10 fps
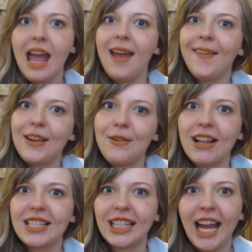if you
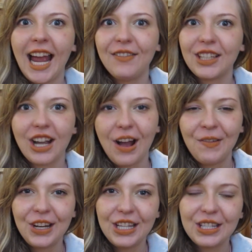want to have the
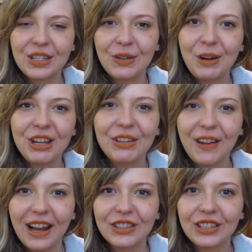confidence to wear the
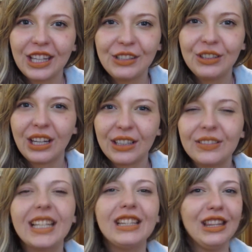fashion that you love
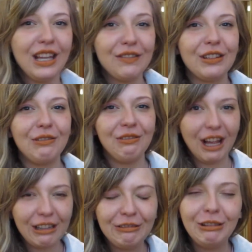and live the
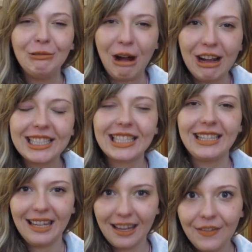life you want to
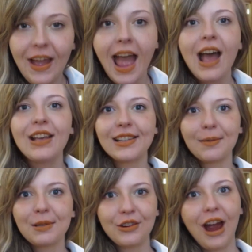live,
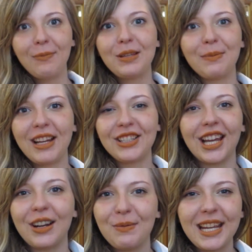subscribe to my
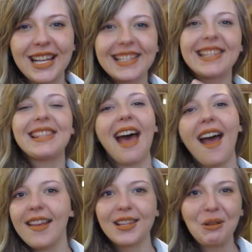channel because
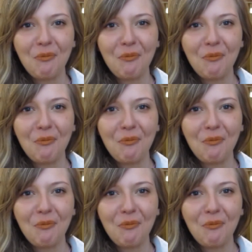that is